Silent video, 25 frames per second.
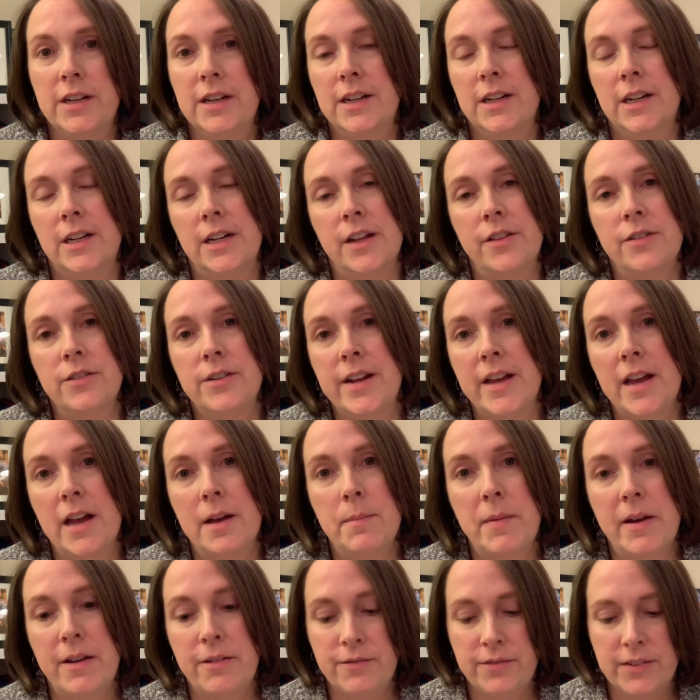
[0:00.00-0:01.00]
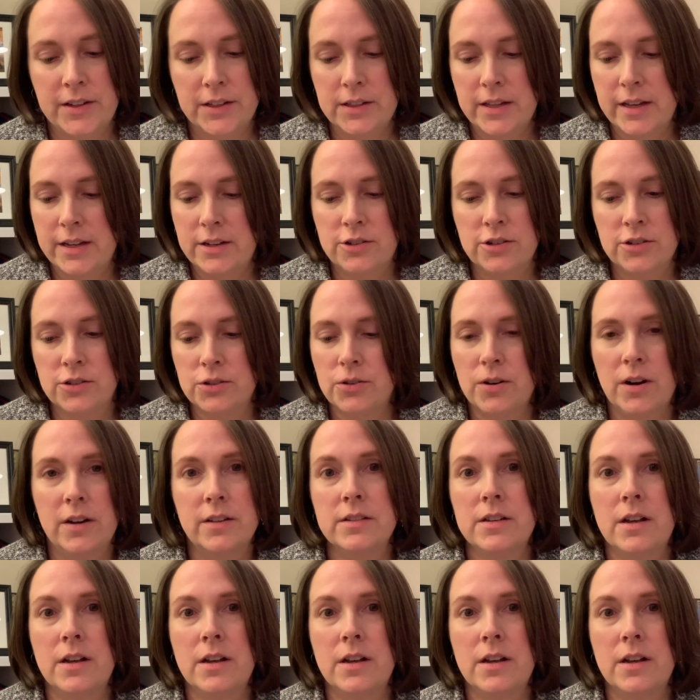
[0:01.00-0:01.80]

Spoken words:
and another day I might feel like just cross